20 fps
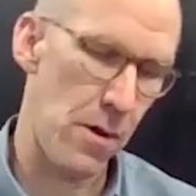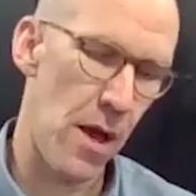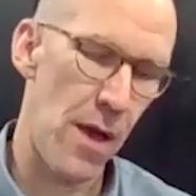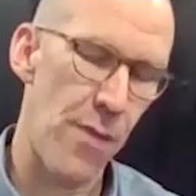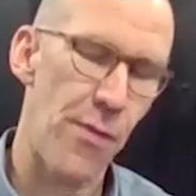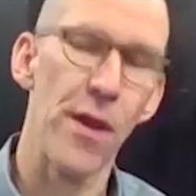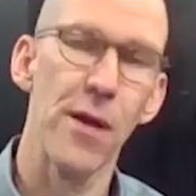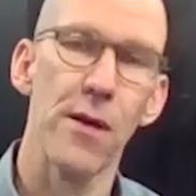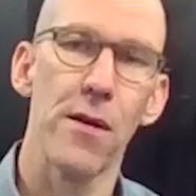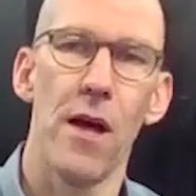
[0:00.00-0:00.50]
I
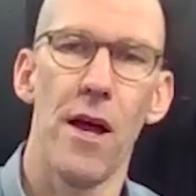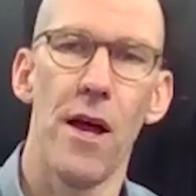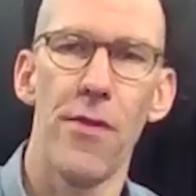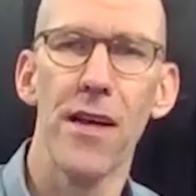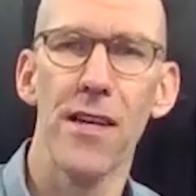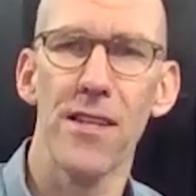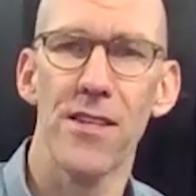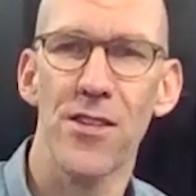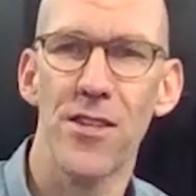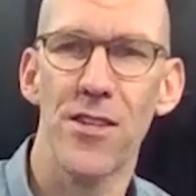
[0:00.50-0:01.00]
think
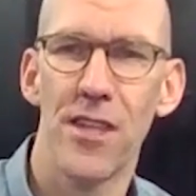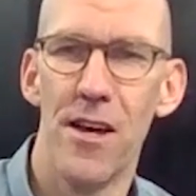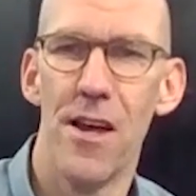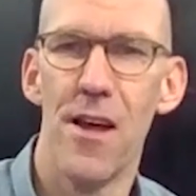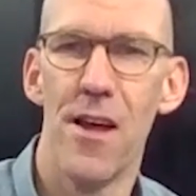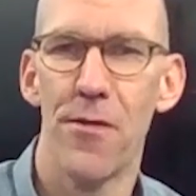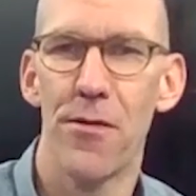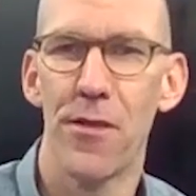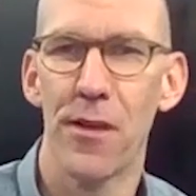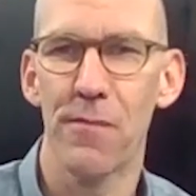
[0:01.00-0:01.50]
it's
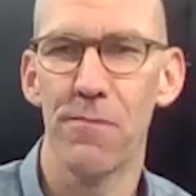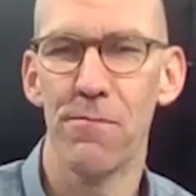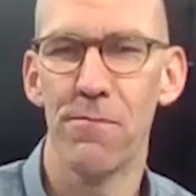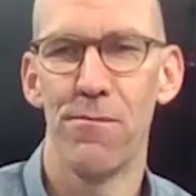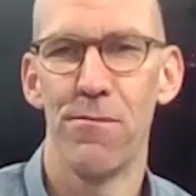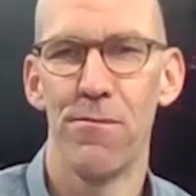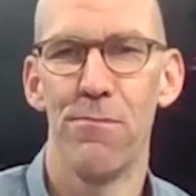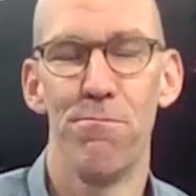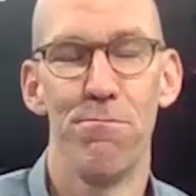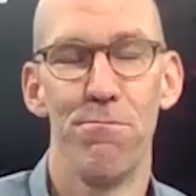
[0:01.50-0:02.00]
the
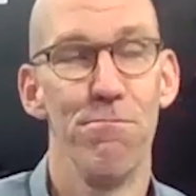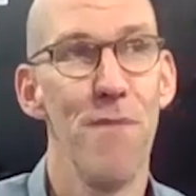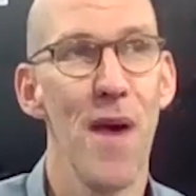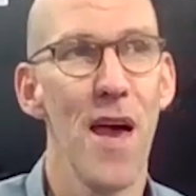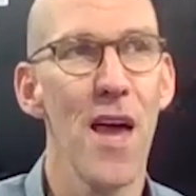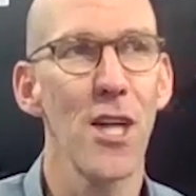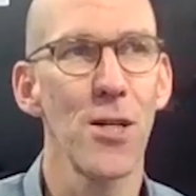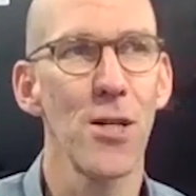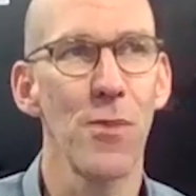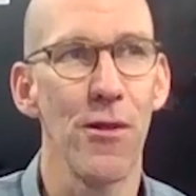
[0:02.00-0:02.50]

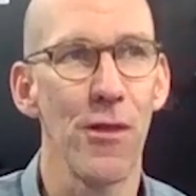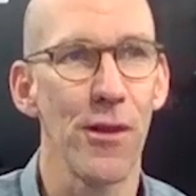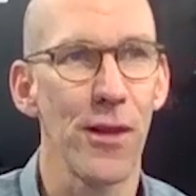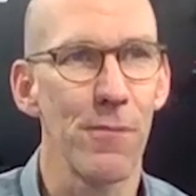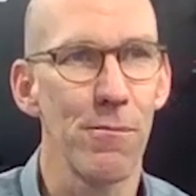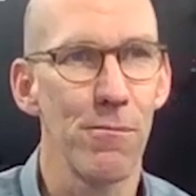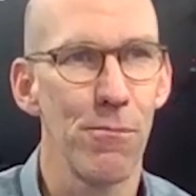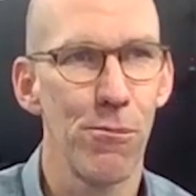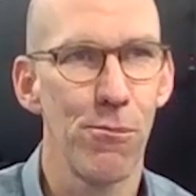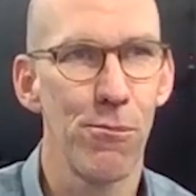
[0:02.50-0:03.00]
management of the
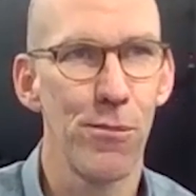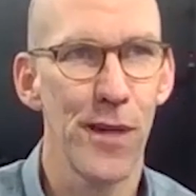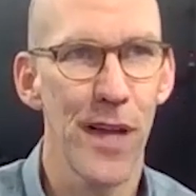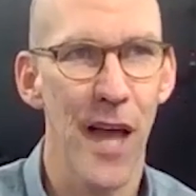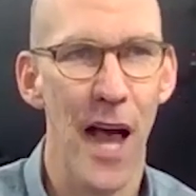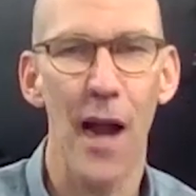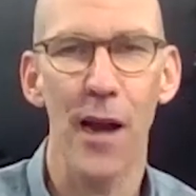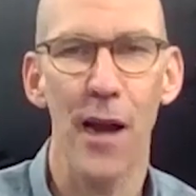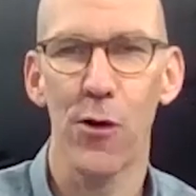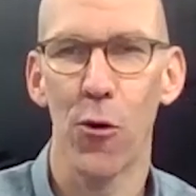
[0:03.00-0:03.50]

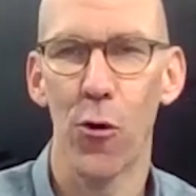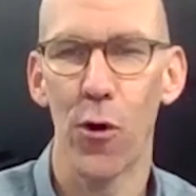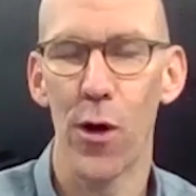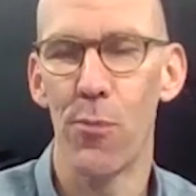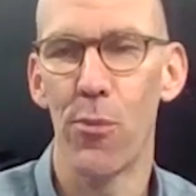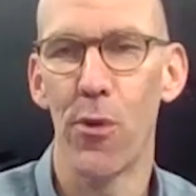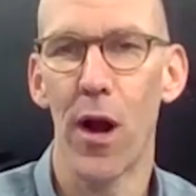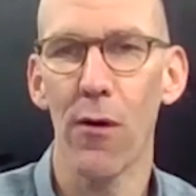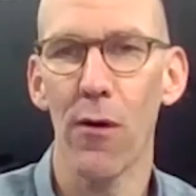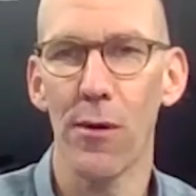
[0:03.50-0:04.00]
category
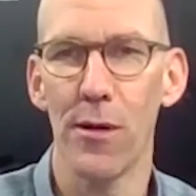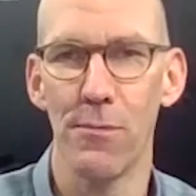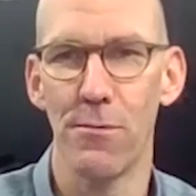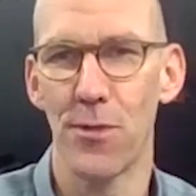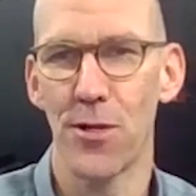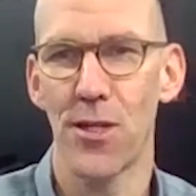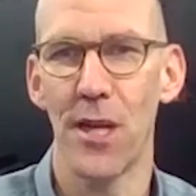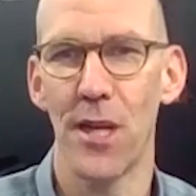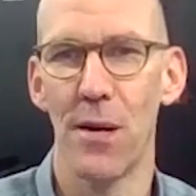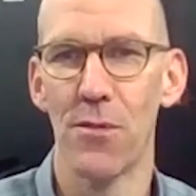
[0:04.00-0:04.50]
probably
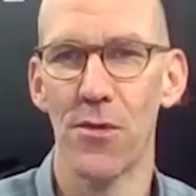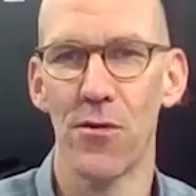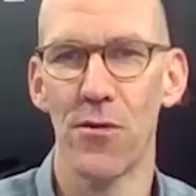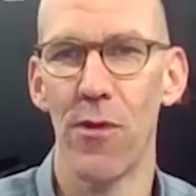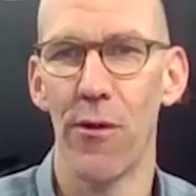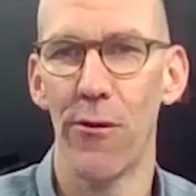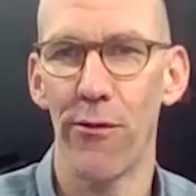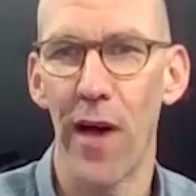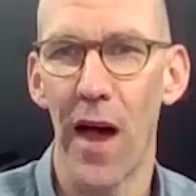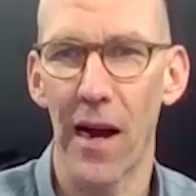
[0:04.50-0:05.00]
stems from
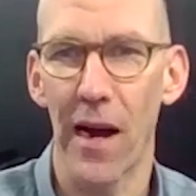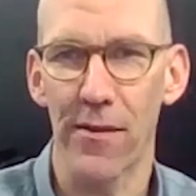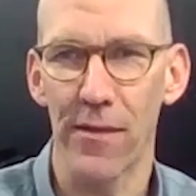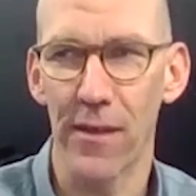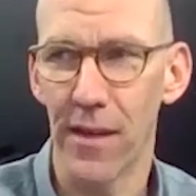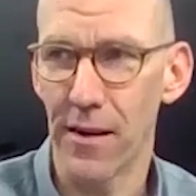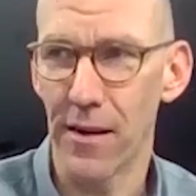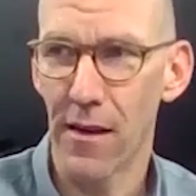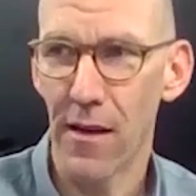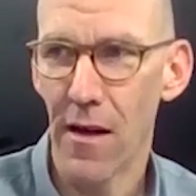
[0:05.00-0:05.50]
the fact
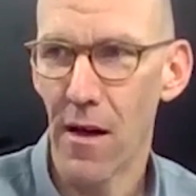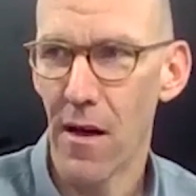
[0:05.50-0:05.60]
that